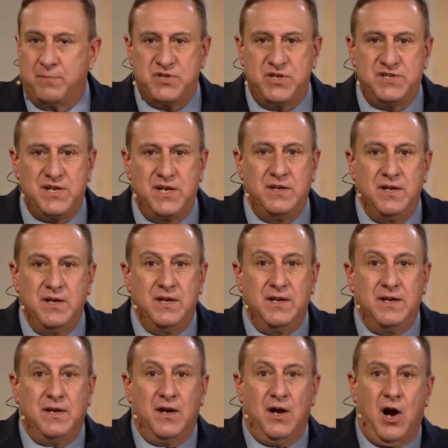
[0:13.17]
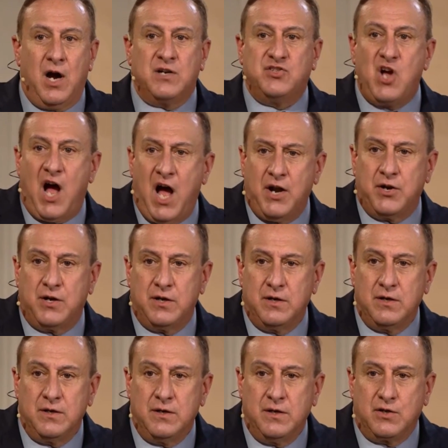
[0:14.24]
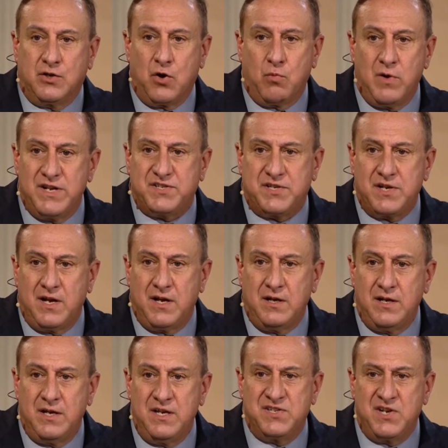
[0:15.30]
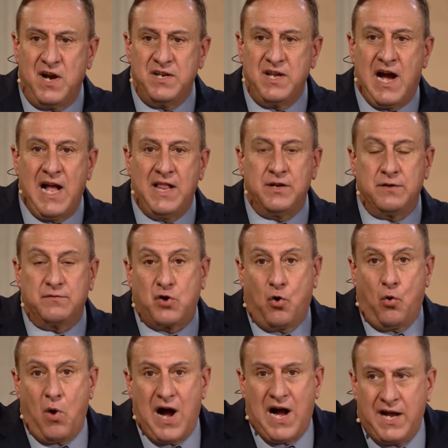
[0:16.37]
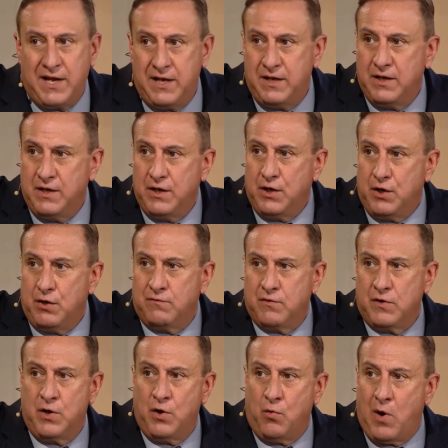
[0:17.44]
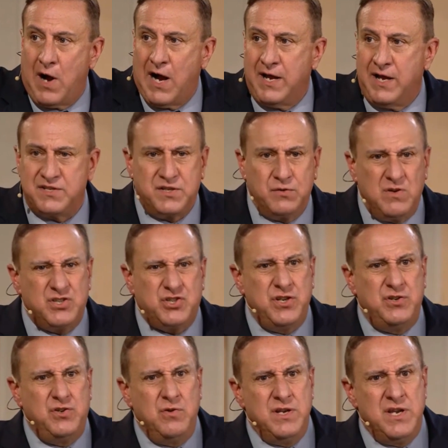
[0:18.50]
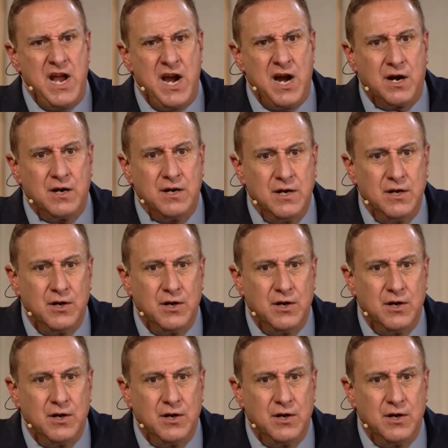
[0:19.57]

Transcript: She said, "Our daughter Carissa is on the island of Kauai over in Hawaii." I said, "What's she doing there?"